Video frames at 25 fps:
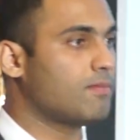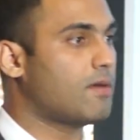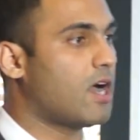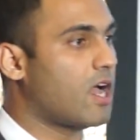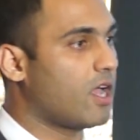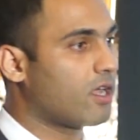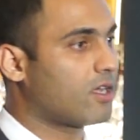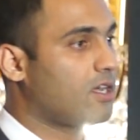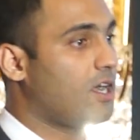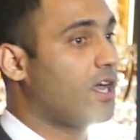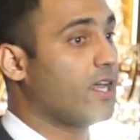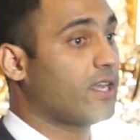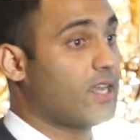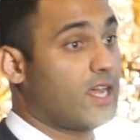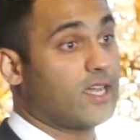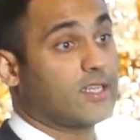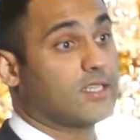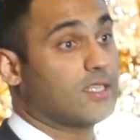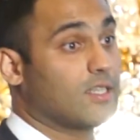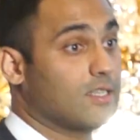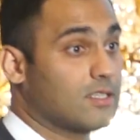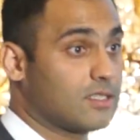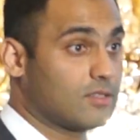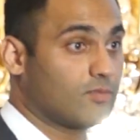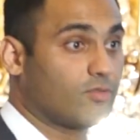
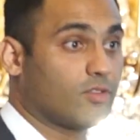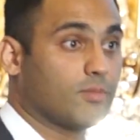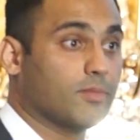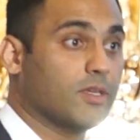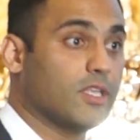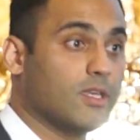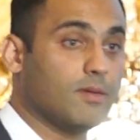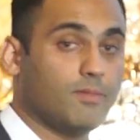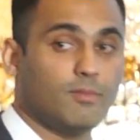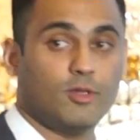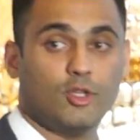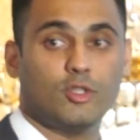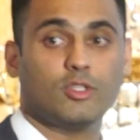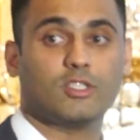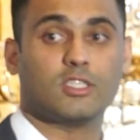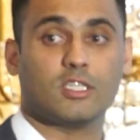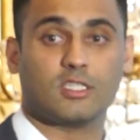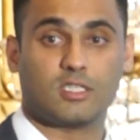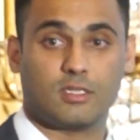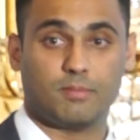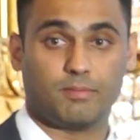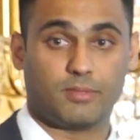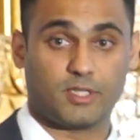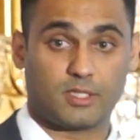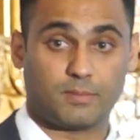myocarditis from an immune
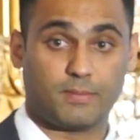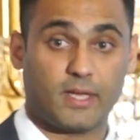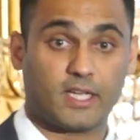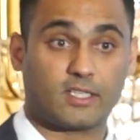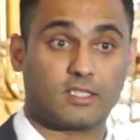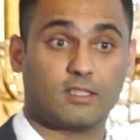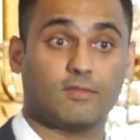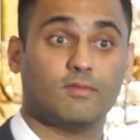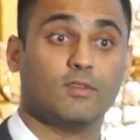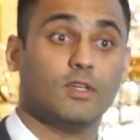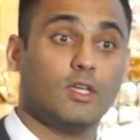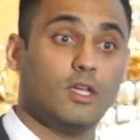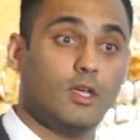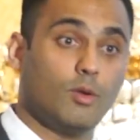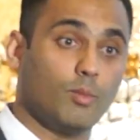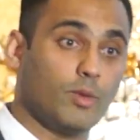system perspective?